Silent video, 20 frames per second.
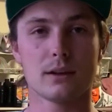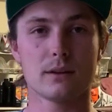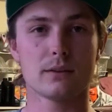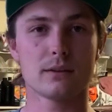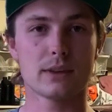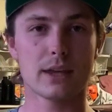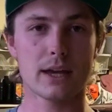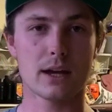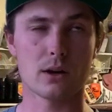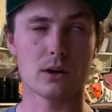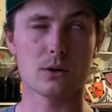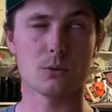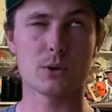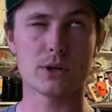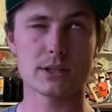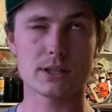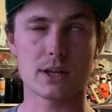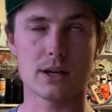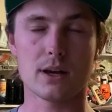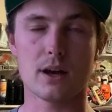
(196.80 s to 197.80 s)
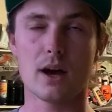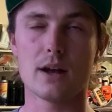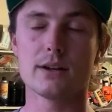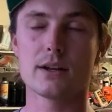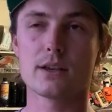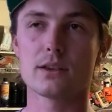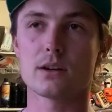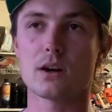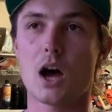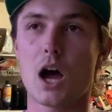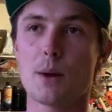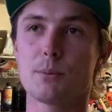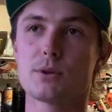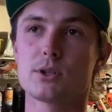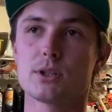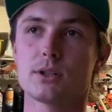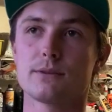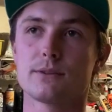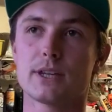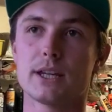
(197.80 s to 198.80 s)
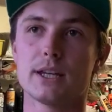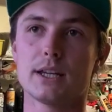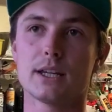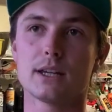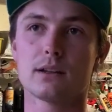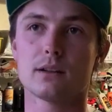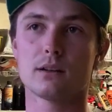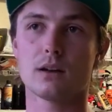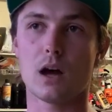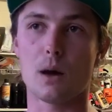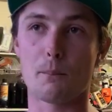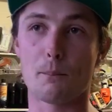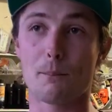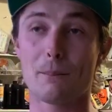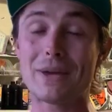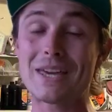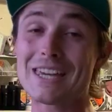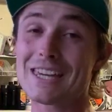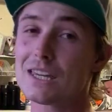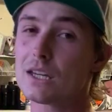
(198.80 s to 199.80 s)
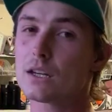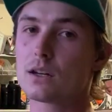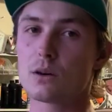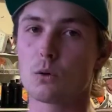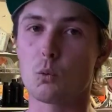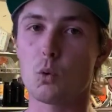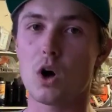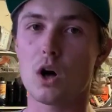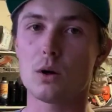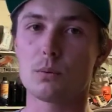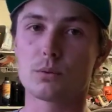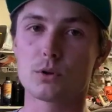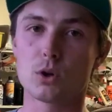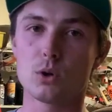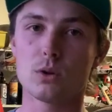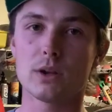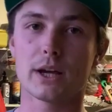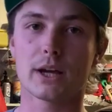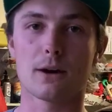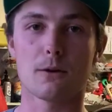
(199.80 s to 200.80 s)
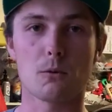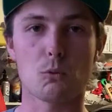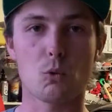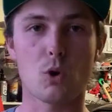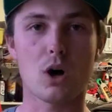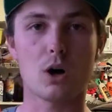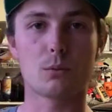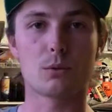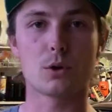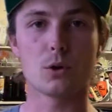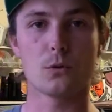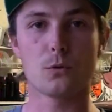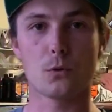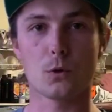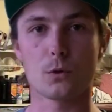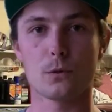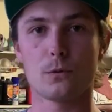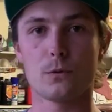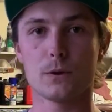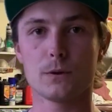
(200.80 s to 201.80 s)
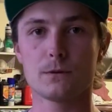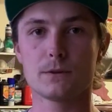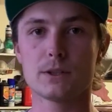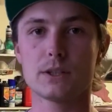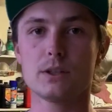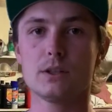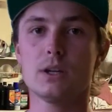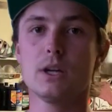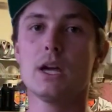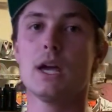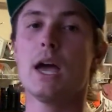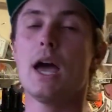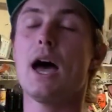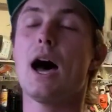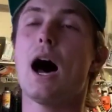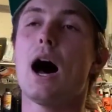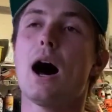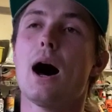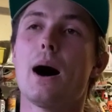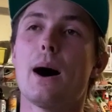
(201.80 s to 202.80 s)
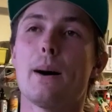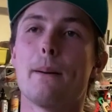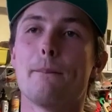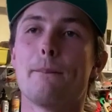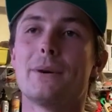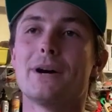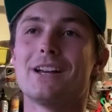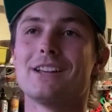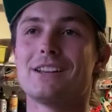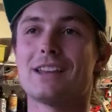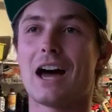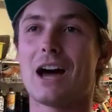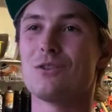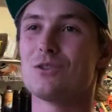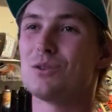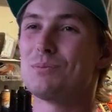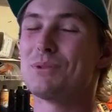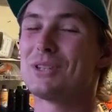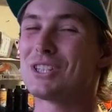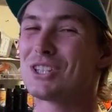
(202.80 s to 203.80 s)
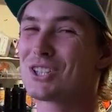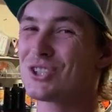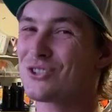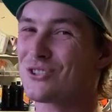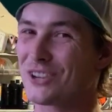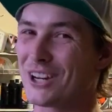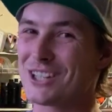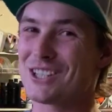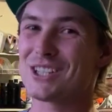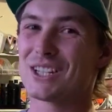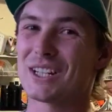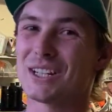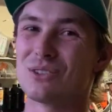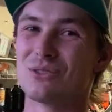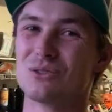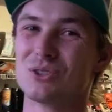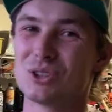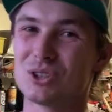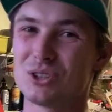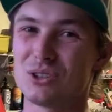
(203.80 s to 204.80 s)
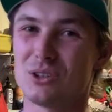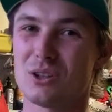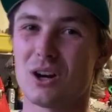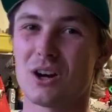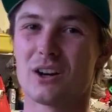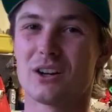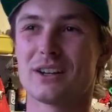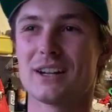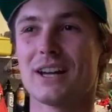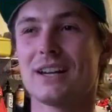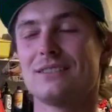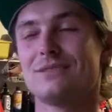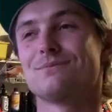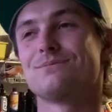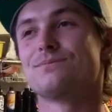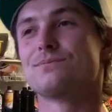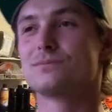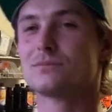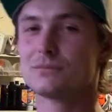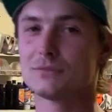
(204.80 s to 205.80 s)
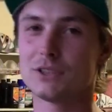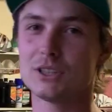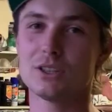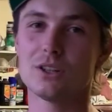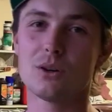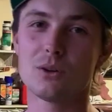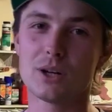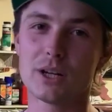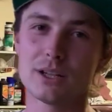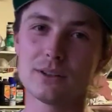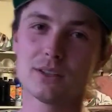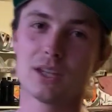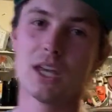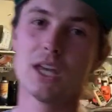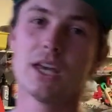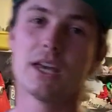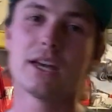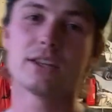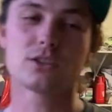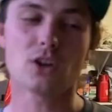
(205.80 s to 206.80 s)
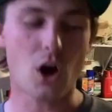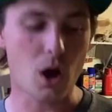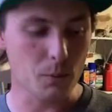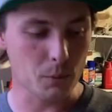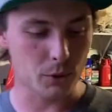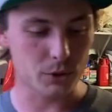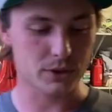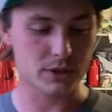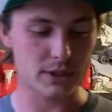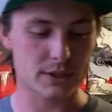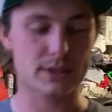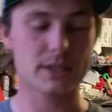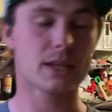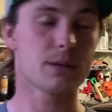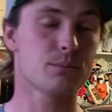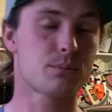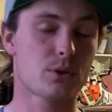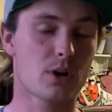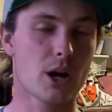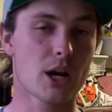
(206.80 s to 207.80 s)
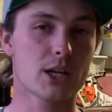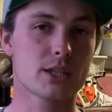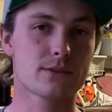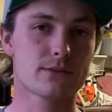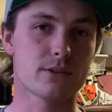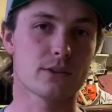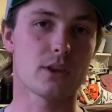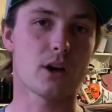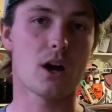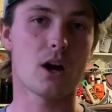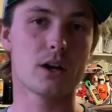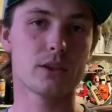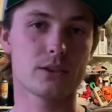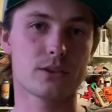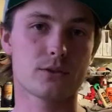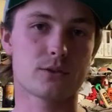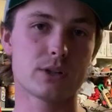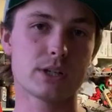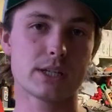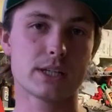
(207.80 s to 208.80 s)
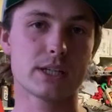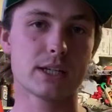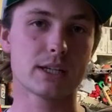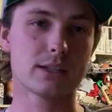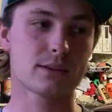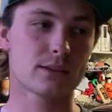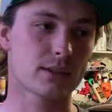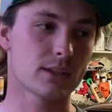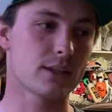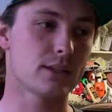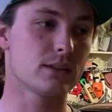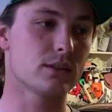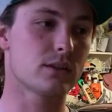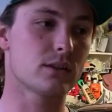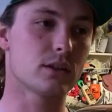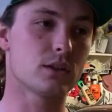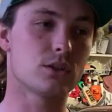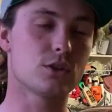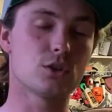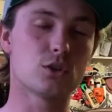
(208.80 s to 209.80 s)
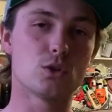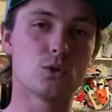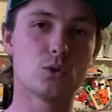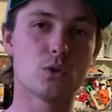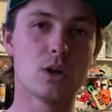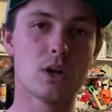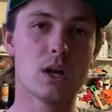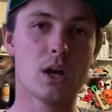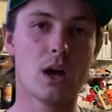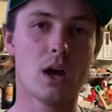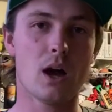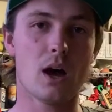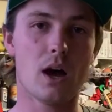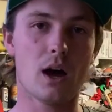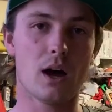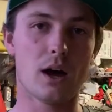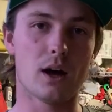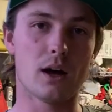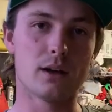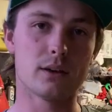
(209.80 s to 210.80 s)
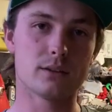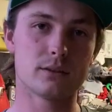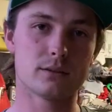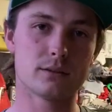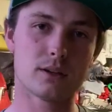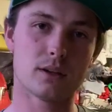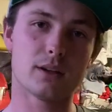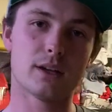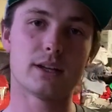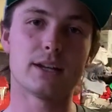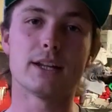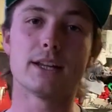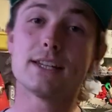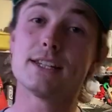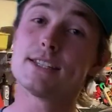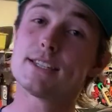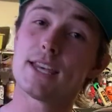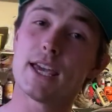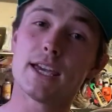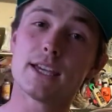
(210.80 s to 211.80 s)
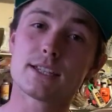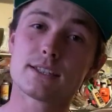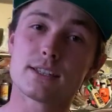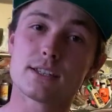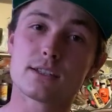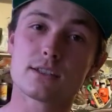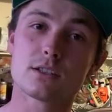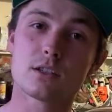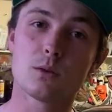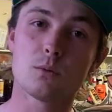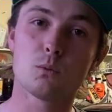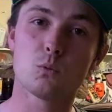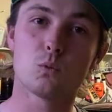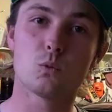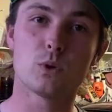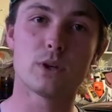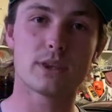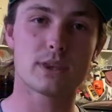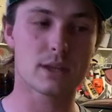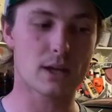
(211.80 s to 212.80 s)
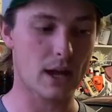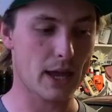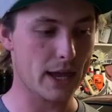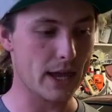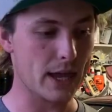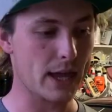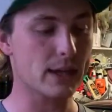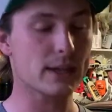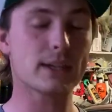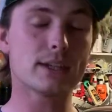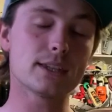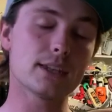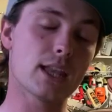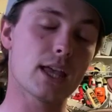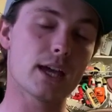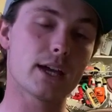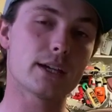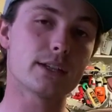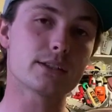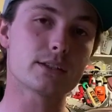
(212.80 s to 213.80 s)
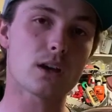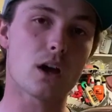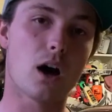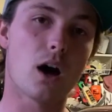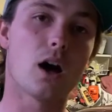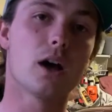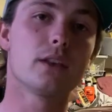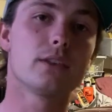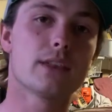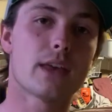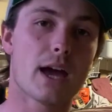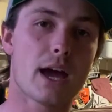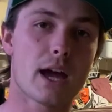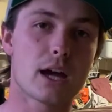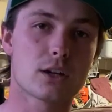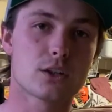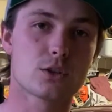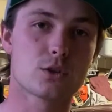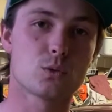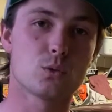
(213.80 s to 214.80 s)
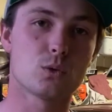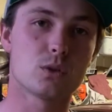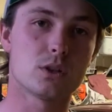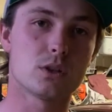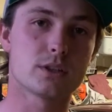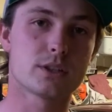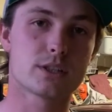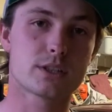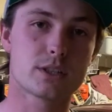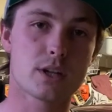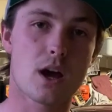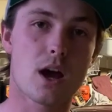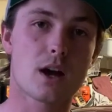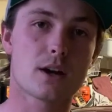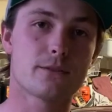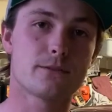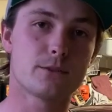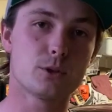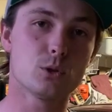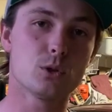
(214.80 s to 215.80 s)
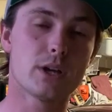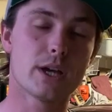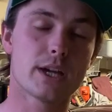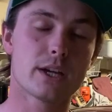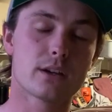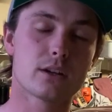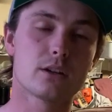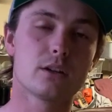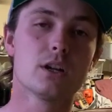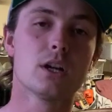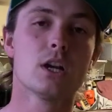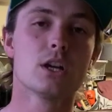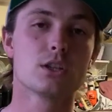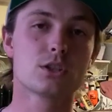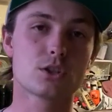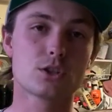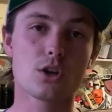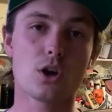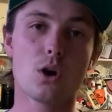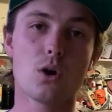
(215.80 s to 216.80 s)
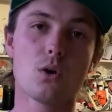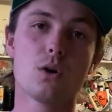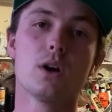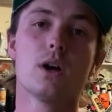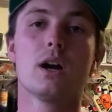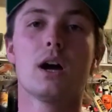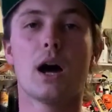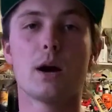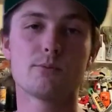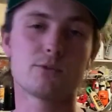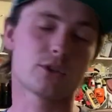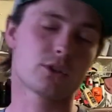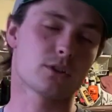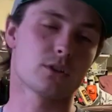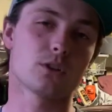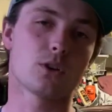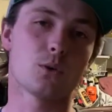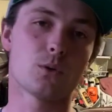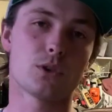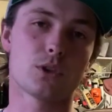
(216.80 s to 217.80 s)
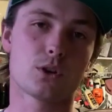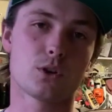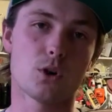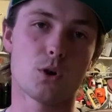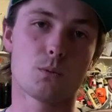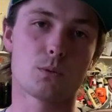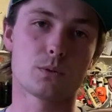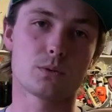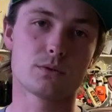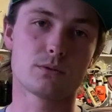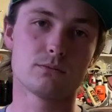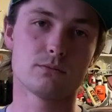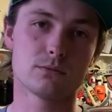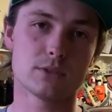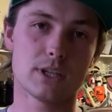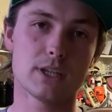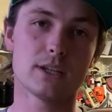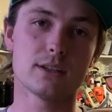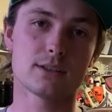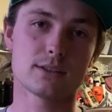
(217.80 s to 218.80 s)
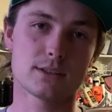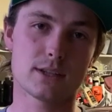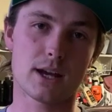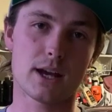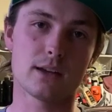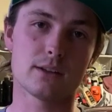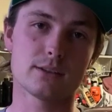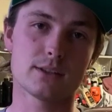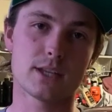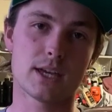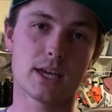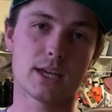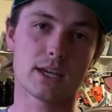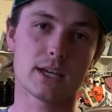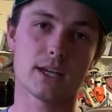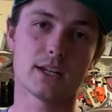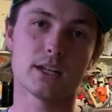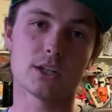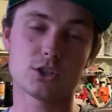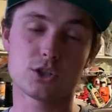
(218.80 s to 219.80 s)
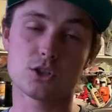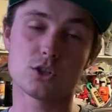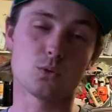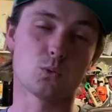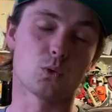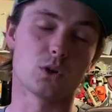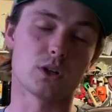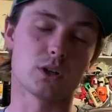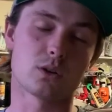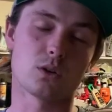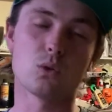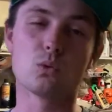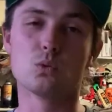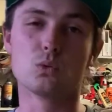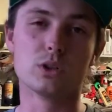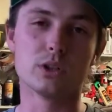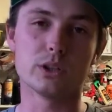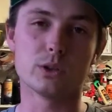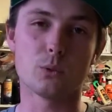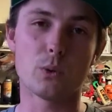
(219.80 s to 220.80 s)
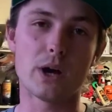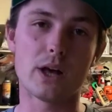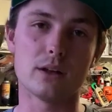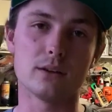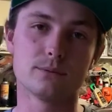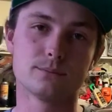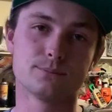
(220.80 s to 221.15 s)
There was another option of getting a big Walbro, like a Walbro 450, but I would be stretching it real hard, and you know what? It's almost the same price for the On3 kit than to do an in-tank system with A inlines on the actual stock fuel hanger. So I'm just gonna go with the Cobra style tank, and it should work really well.